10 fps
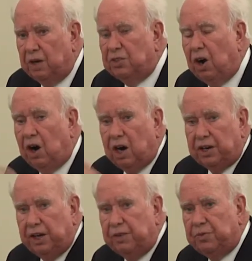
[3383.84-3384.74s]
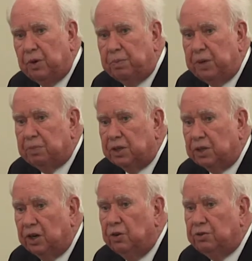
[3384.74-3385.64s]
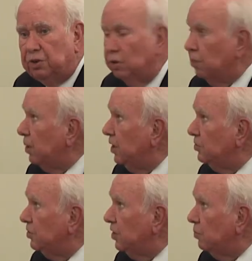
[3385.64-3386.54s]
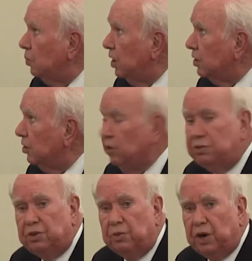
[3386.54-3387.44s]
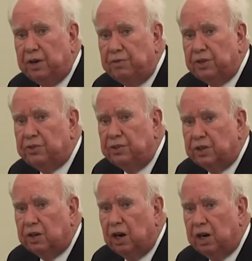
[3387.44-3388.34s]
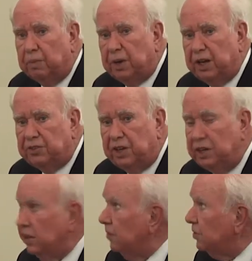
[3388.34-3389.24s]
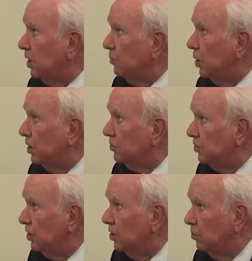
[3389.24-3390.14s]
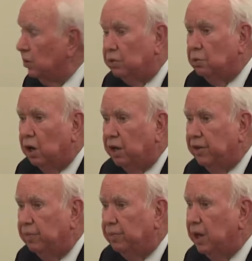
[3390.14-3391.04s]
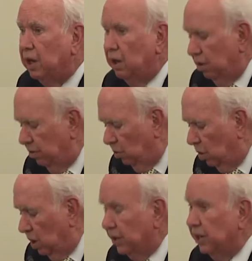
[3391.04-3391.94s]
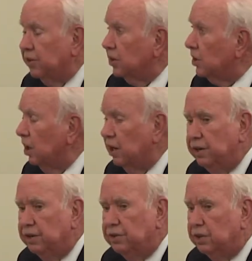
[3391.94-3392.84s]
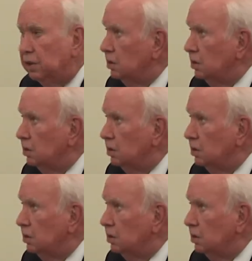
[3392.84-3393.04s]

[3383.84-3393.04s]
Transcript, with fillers: target for people to go to, a place that they'd want to go to on a visit in the garden, a place they'd definitely want to see that would draw them through all the other gardens.